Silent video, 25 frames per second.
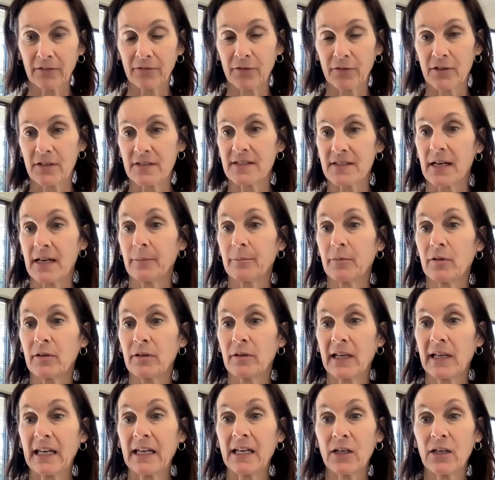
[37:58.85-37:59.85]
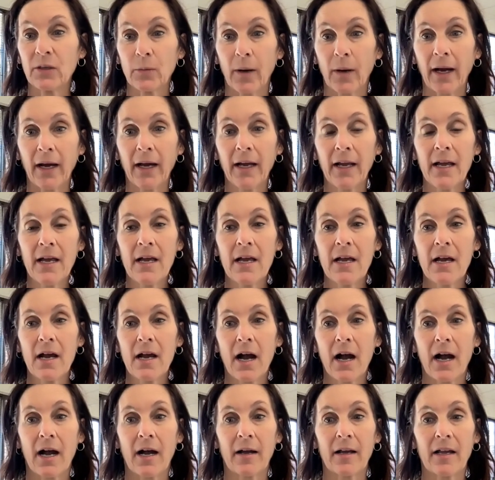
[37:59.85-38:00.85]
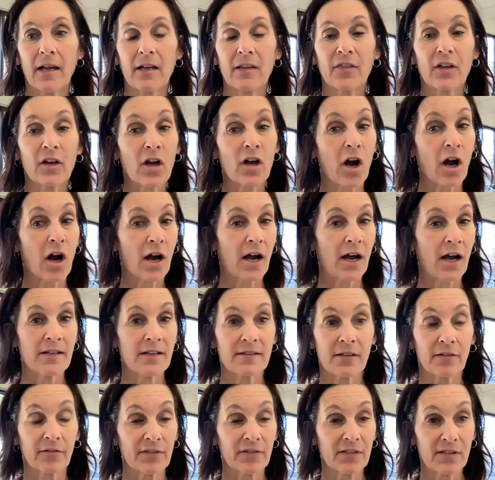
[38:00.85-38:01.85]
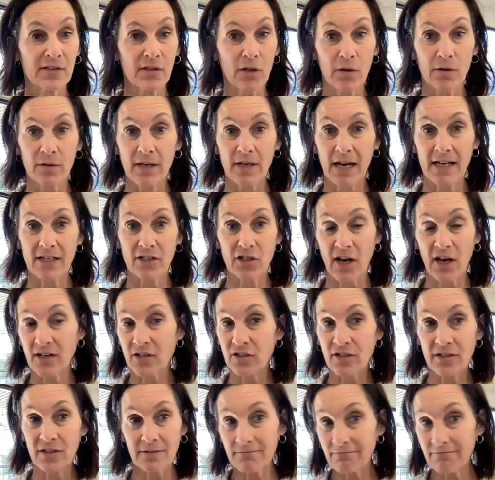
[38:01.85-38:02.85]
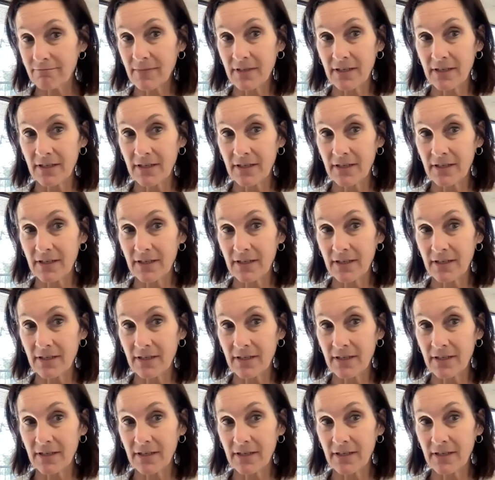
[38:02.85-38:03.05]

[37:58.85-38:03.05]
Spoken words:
For example, quinoa, the cause of slow digestion.